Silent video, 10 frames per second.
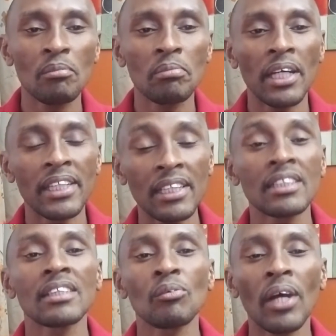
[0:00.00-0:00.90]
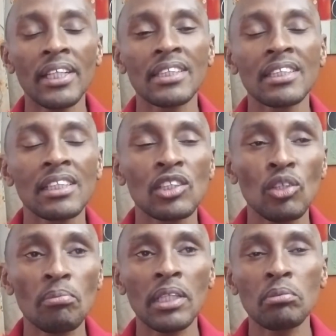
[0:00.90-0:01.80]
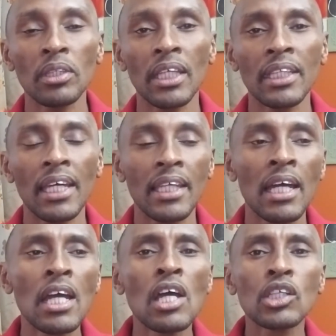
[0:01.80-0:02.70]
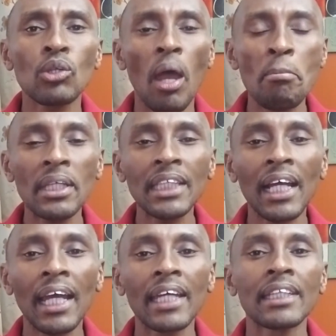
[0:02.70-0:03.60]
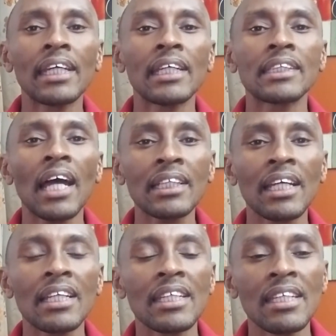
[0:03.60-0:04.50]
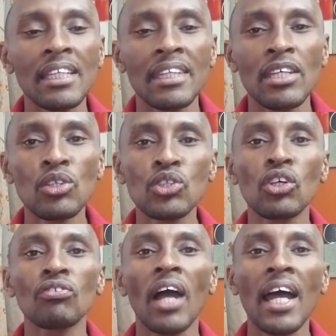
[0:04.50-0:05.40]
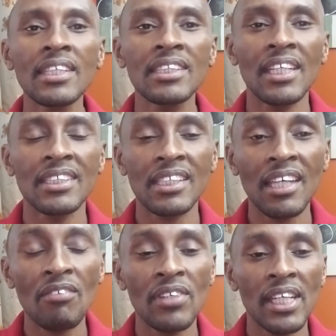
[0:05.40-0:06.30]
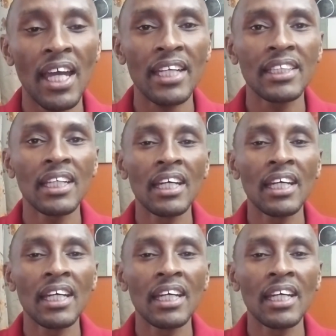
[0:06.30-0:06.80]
yet one is eating so much more than the other. So a better guide is actually the use of hands as a serving guide.